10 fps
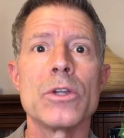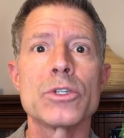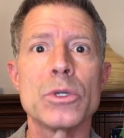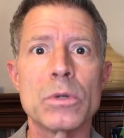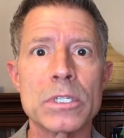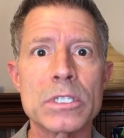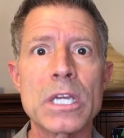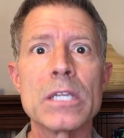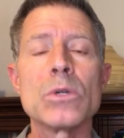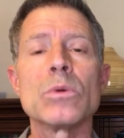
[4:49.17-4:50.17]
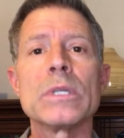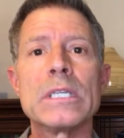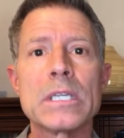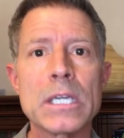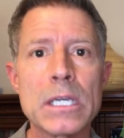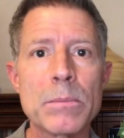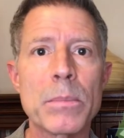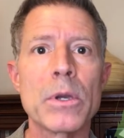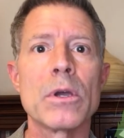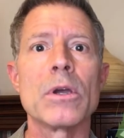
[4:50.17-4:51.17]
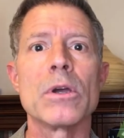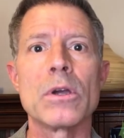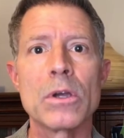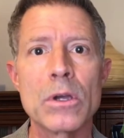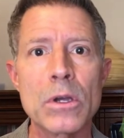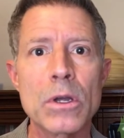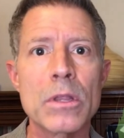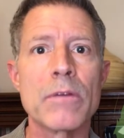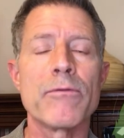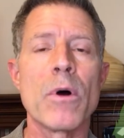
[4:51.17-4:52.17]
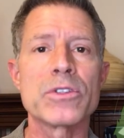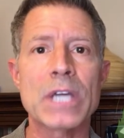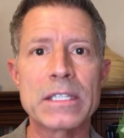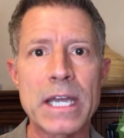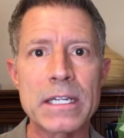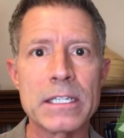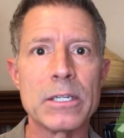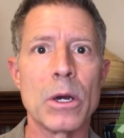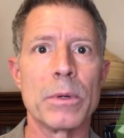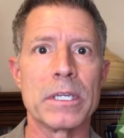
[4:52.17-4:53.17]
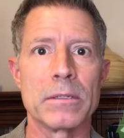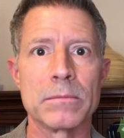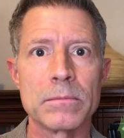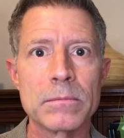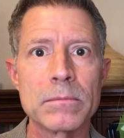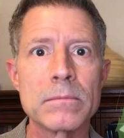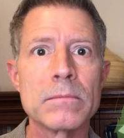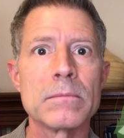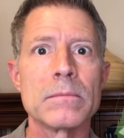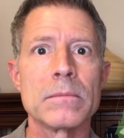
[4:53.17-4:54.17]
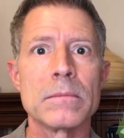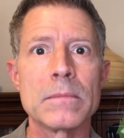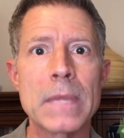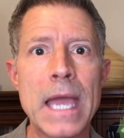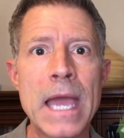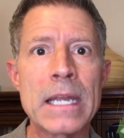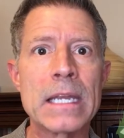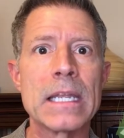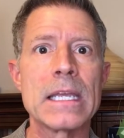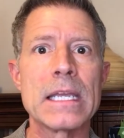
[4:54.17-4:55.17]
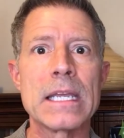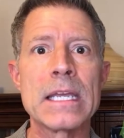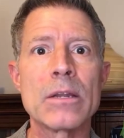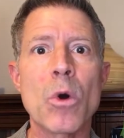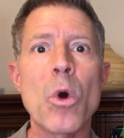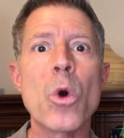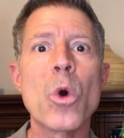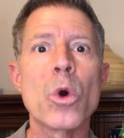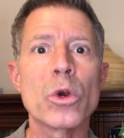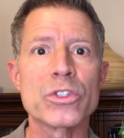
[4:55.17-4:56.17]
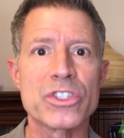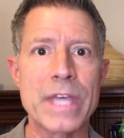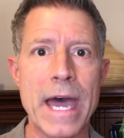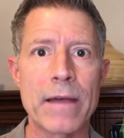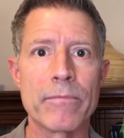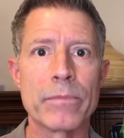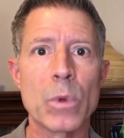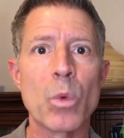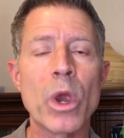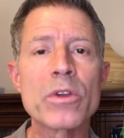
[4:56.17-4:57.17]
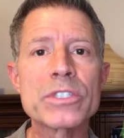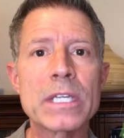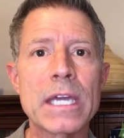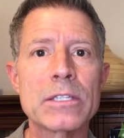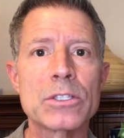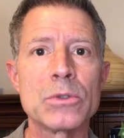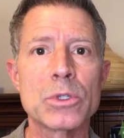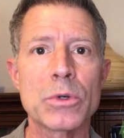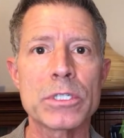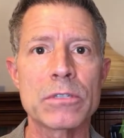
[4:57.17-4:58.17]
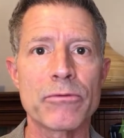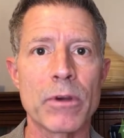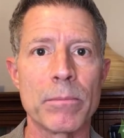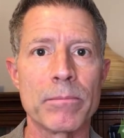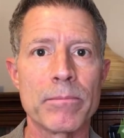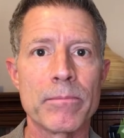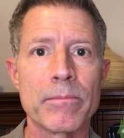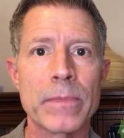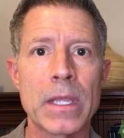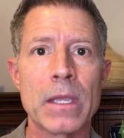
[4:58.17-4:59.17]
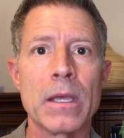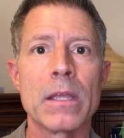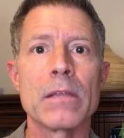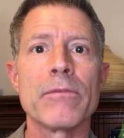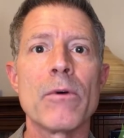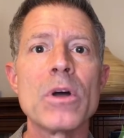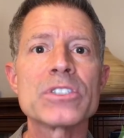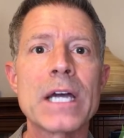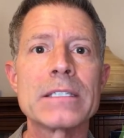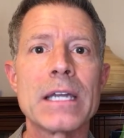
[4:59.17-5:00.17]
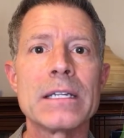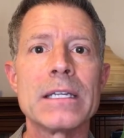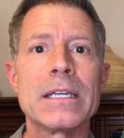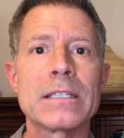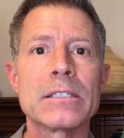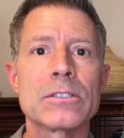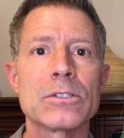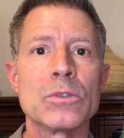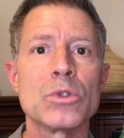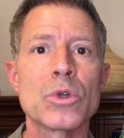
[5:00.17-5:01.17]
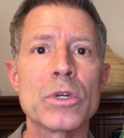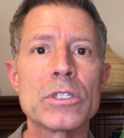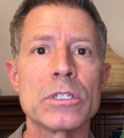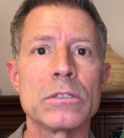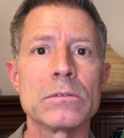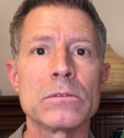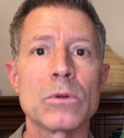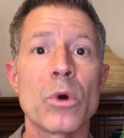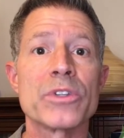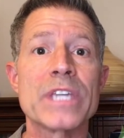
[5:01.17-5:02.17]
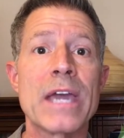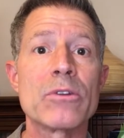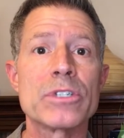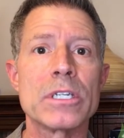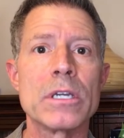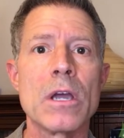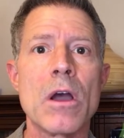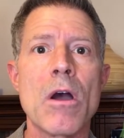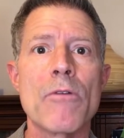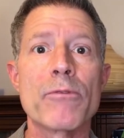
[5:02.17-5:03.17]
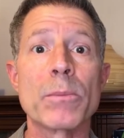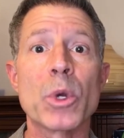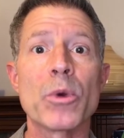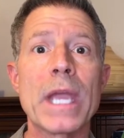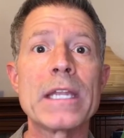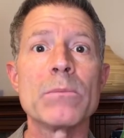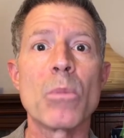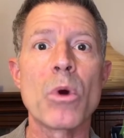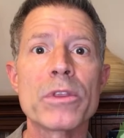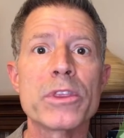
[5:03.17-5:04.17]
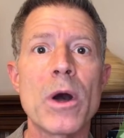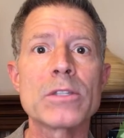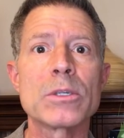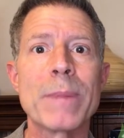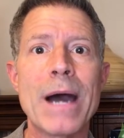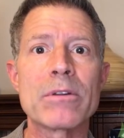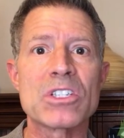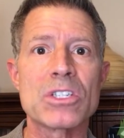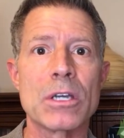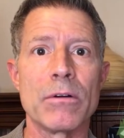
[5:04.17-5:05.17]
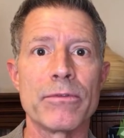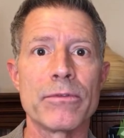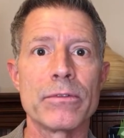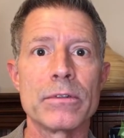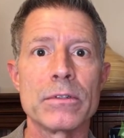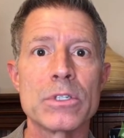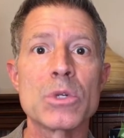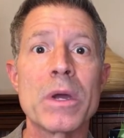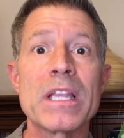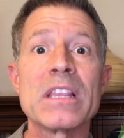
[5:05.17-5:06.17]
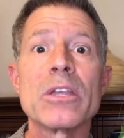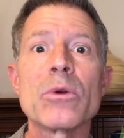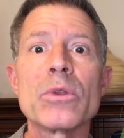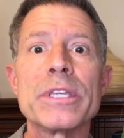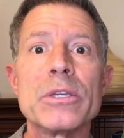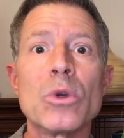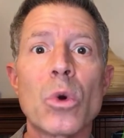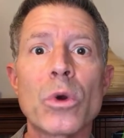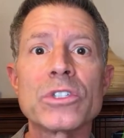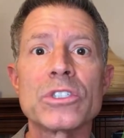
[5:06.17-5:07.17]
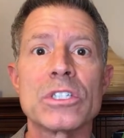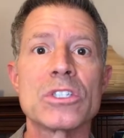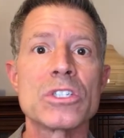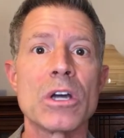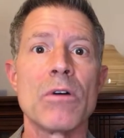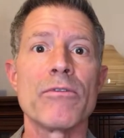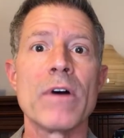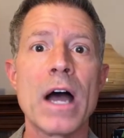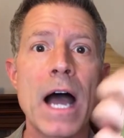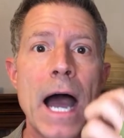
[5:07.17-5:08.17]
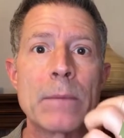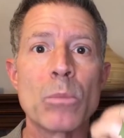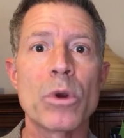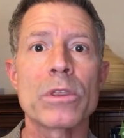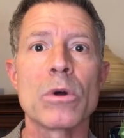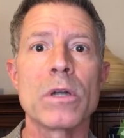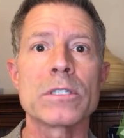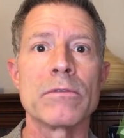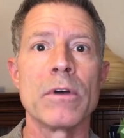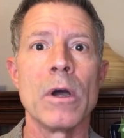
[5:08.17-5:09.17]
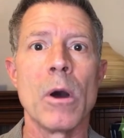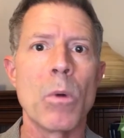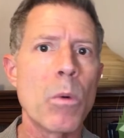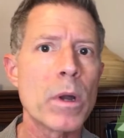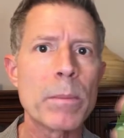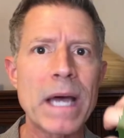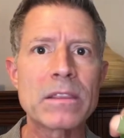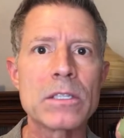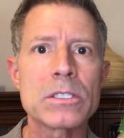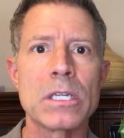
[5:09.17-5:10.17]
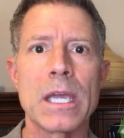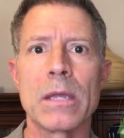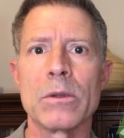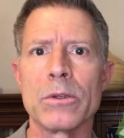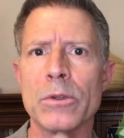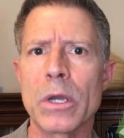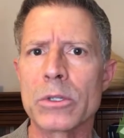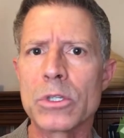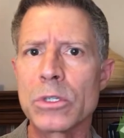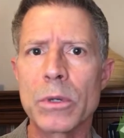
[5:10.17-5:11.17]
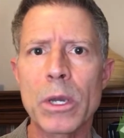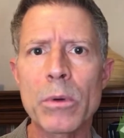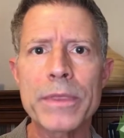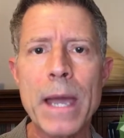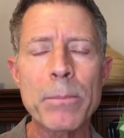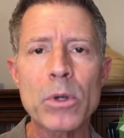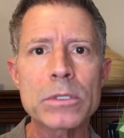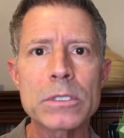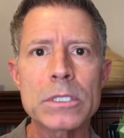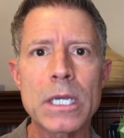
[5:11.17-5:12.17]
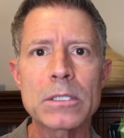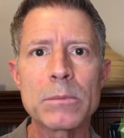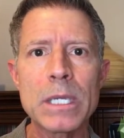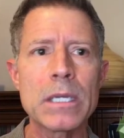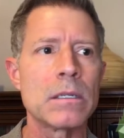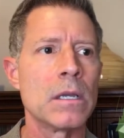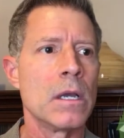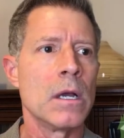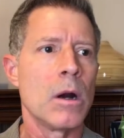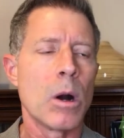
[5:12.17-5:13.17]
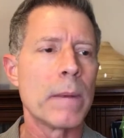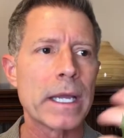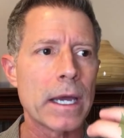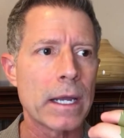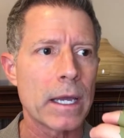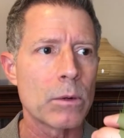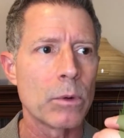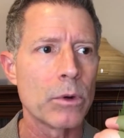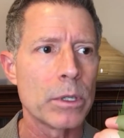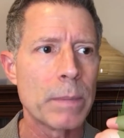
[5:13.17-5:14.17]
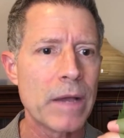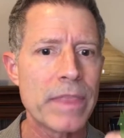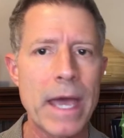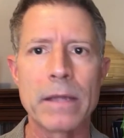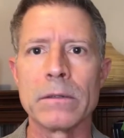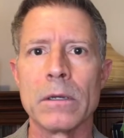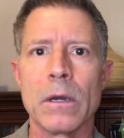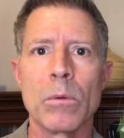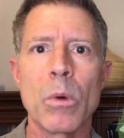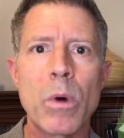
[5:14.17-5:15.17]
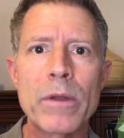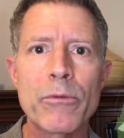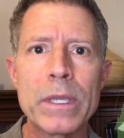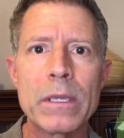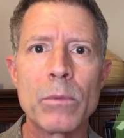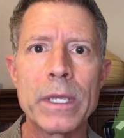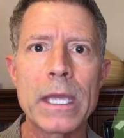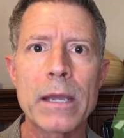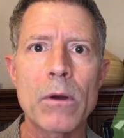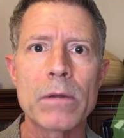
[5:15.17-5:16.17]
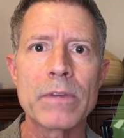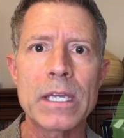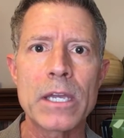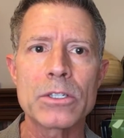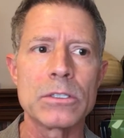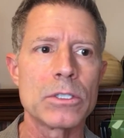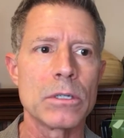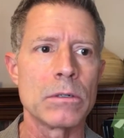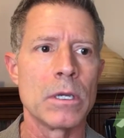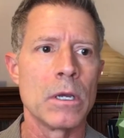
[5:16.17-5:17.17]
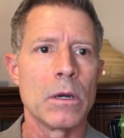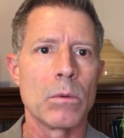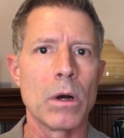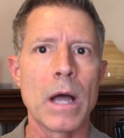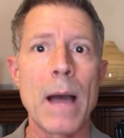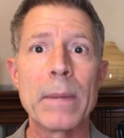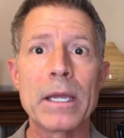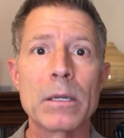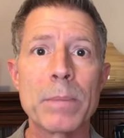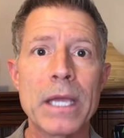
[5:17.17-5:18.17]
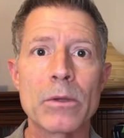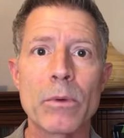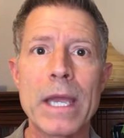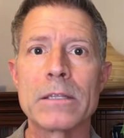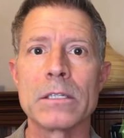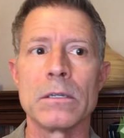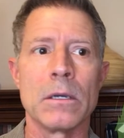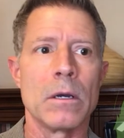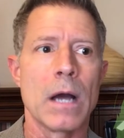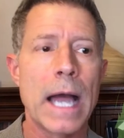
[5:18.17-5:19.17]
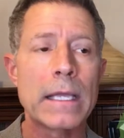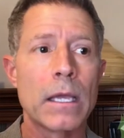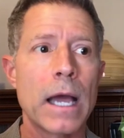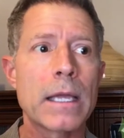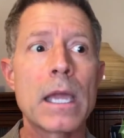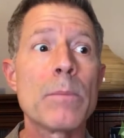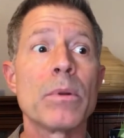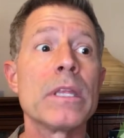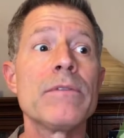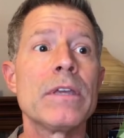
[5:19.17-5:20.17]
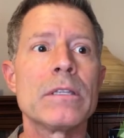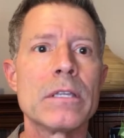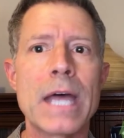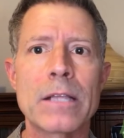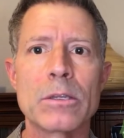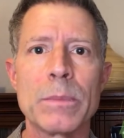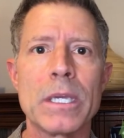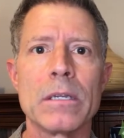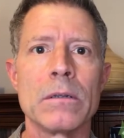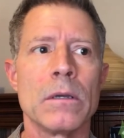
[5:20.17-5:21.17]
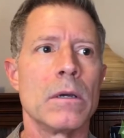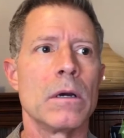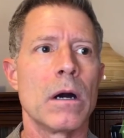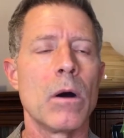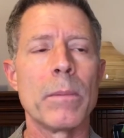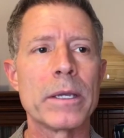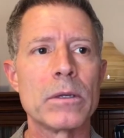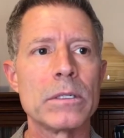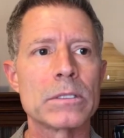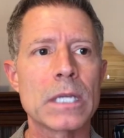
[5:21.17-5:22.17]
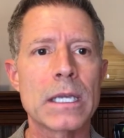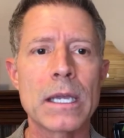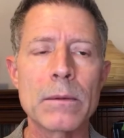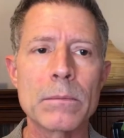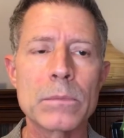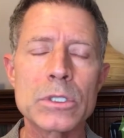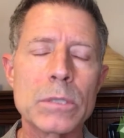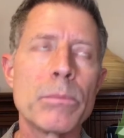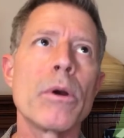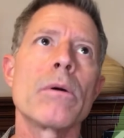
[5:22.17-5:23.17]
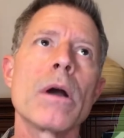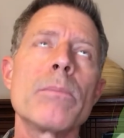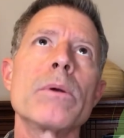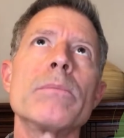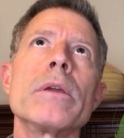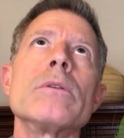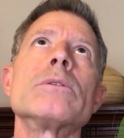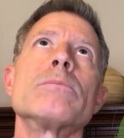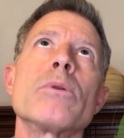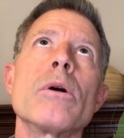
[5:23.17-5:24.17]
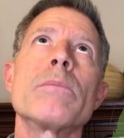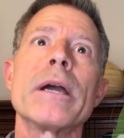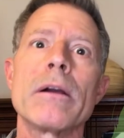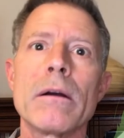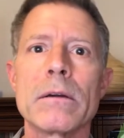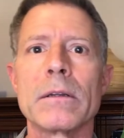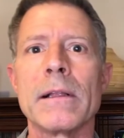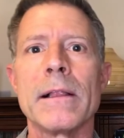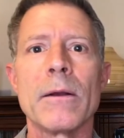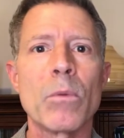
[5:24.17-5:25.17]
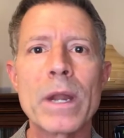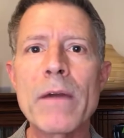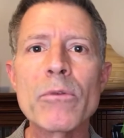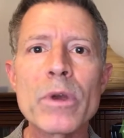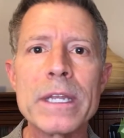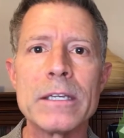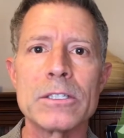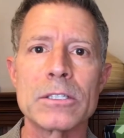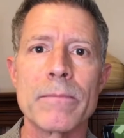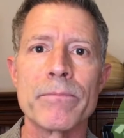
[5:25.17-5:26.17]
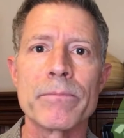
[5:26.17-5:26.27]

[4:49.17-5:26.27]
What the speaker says: to continually keep the false identity going. And it hoards that. Where does it get its nutrition from? The false identity gets its nutrition or its energy from creating thoughts about itself. So it literally gorges itself on more thoughts of, well, what about this today? And did you hear what that person said to me? And oh my God, I got to worry about that. And well, what if we can't go on vacation this year? And well, how am I going to pay the rent? And I can't believe he did that to me. And oh my goodness, she broke up with me. She broke my heart. Whatever it is,